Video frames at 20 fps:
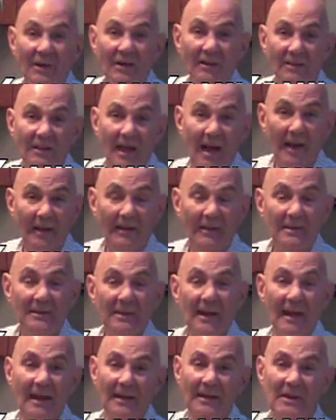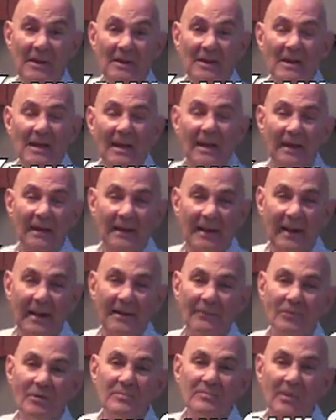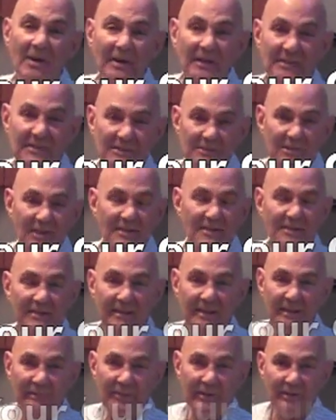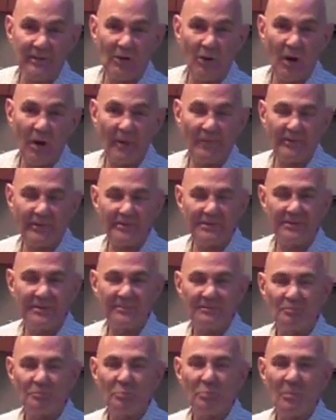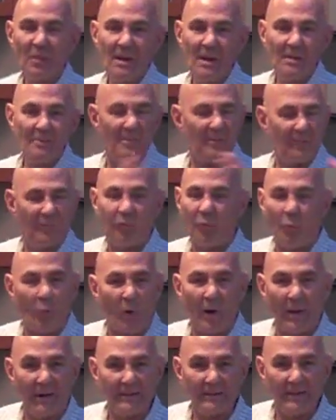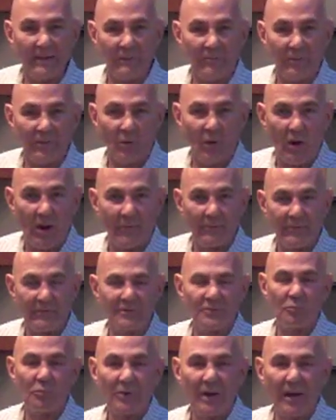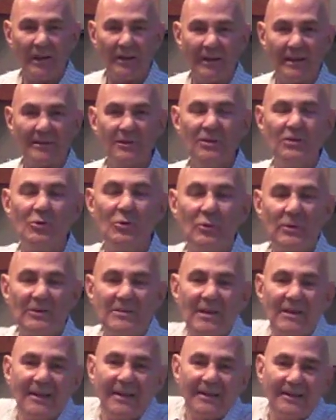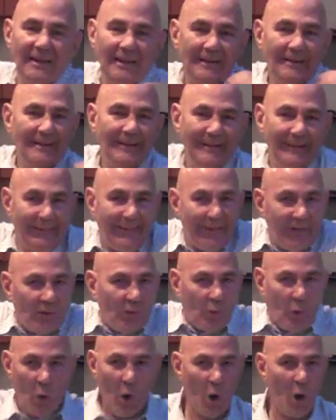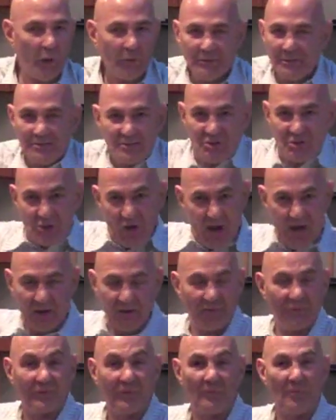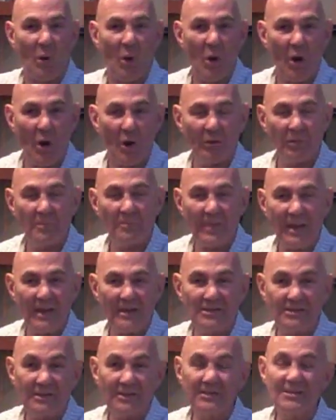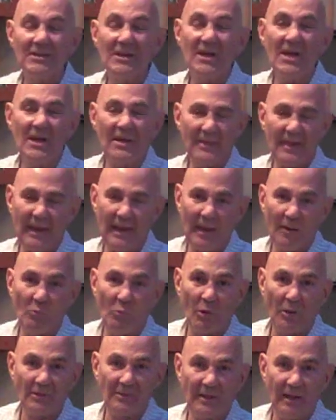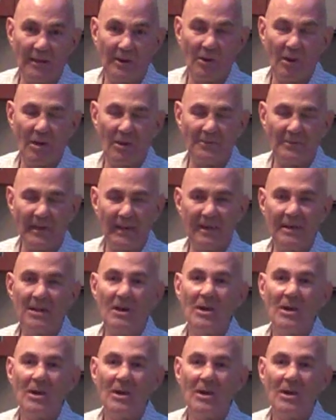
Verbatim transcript: o'clock at night and everybody's just leaving the office. Before I leave the office, what I like to do is I like to clear all the junk from all the patients that I worked on all day.